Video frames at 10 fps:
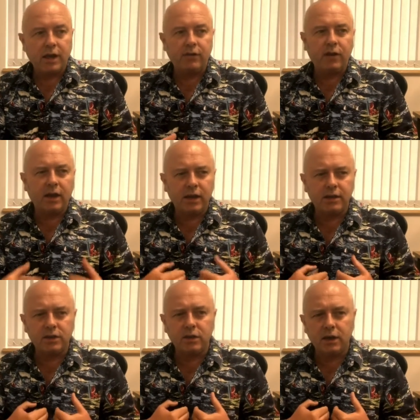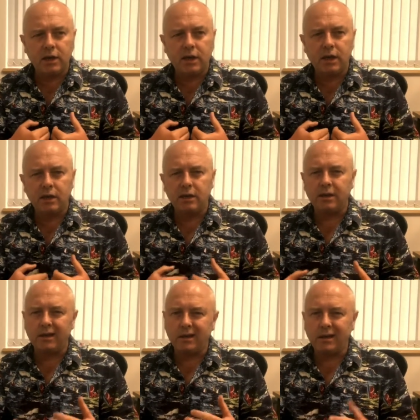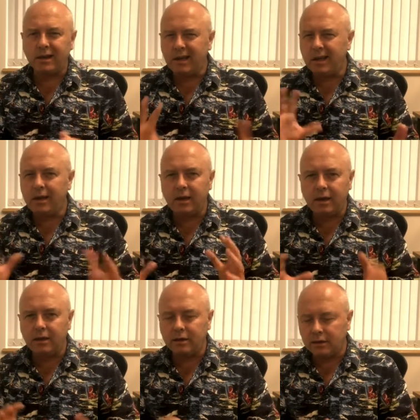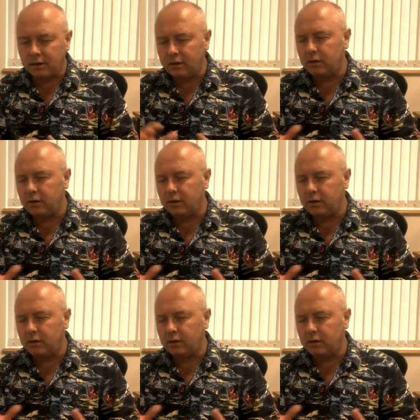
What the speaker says: if your heart's not in it and you kind of hate it and you think,